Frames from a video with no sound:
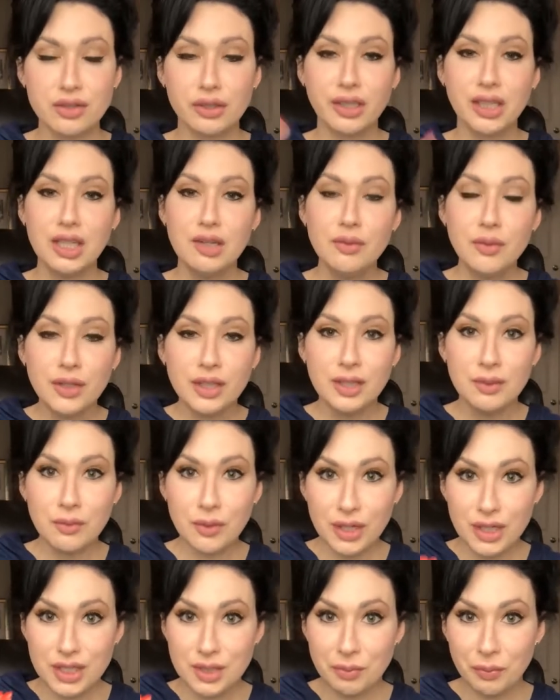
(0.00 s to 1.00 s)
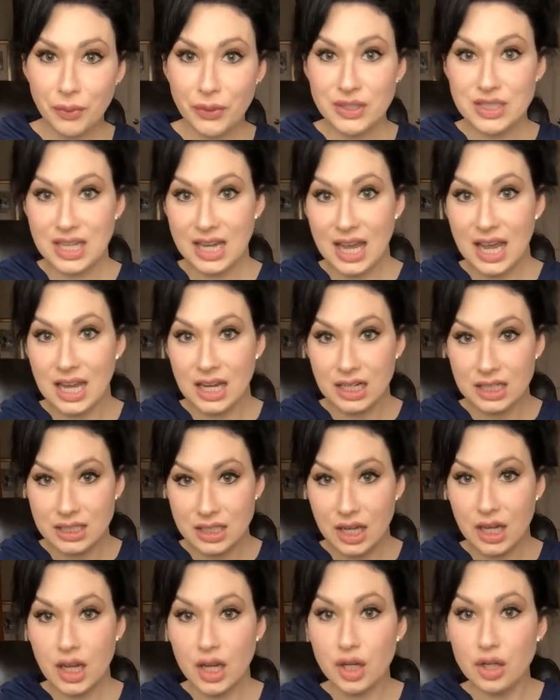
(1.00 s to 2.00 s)
So he really wanted to protect
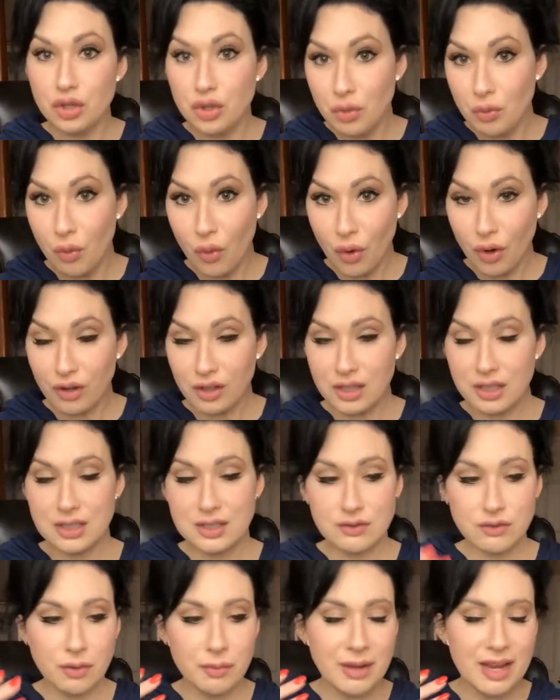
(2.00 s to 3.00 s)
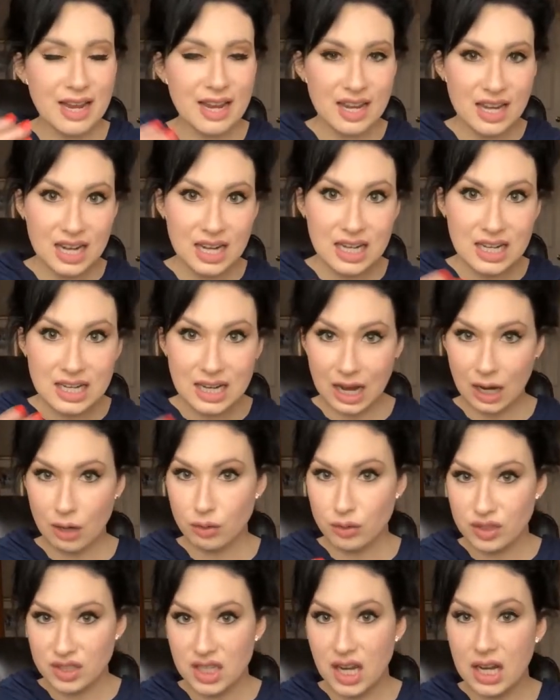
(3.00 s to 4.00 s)
New Orleans from any
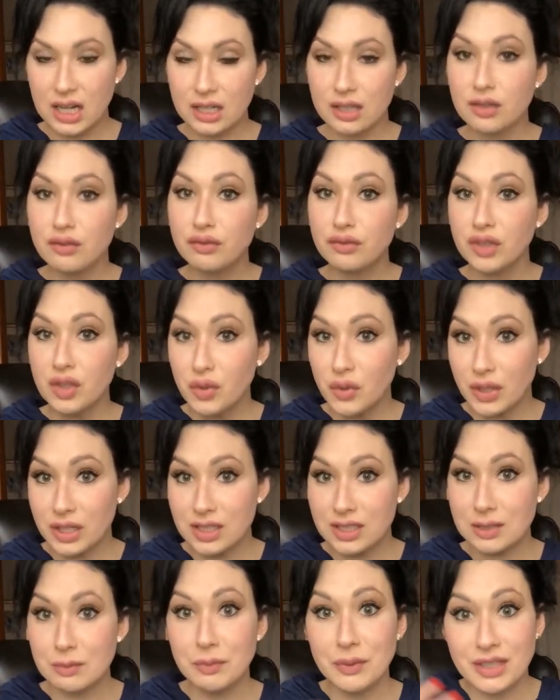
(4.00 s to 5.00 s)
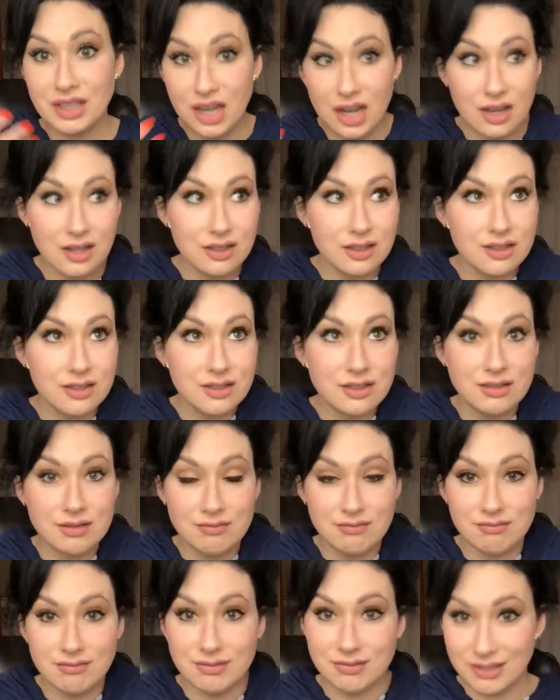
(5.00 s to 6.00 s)
outside influence because
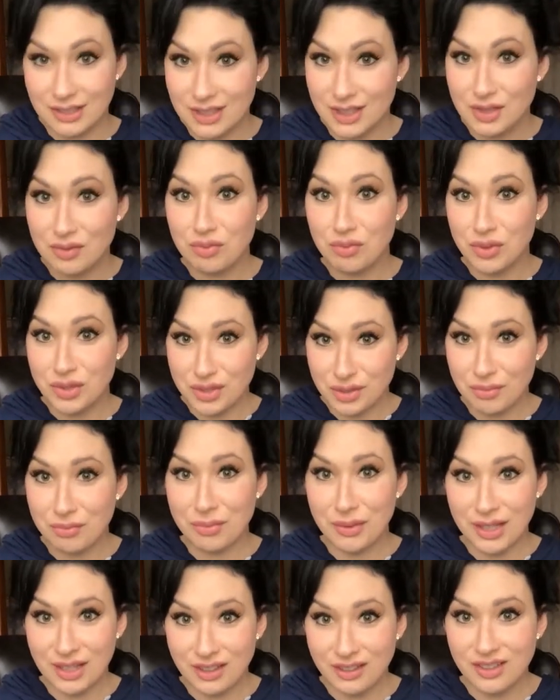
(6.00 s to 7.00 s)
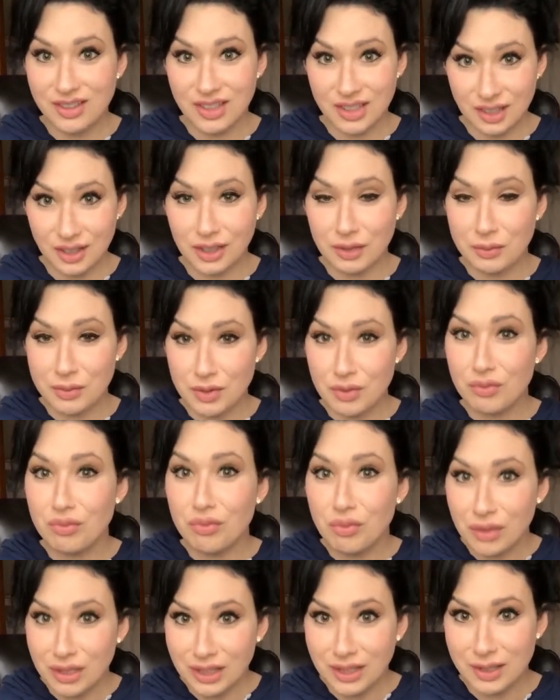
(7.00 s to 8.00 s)
this was a big deal. It was a
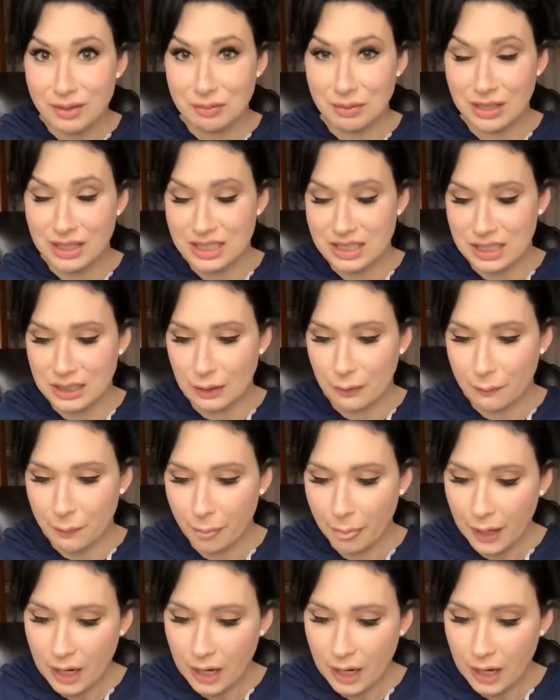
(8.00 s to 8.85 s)
really big deal.